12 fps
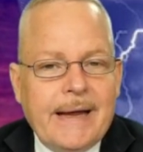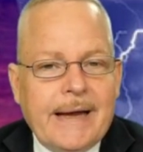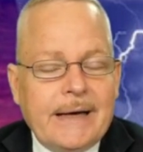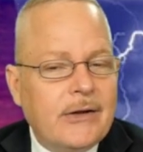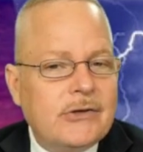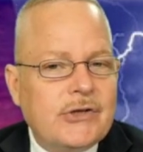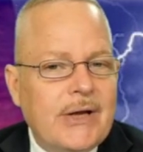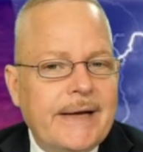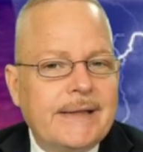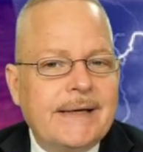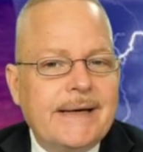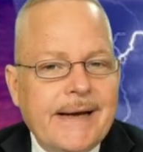It looks
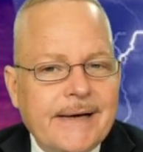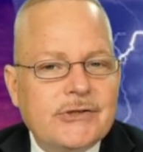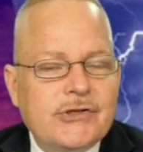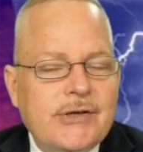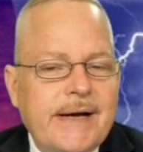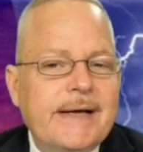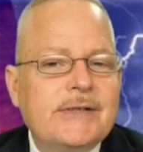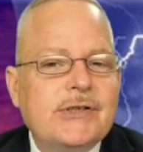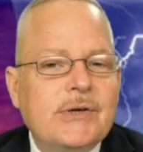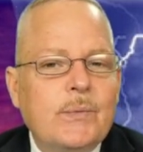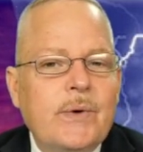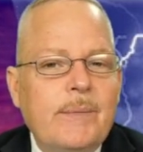like the next chance
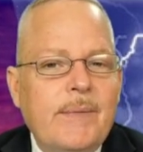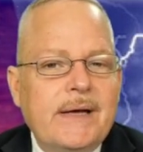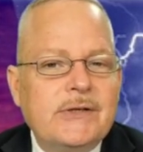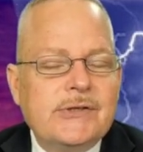that we may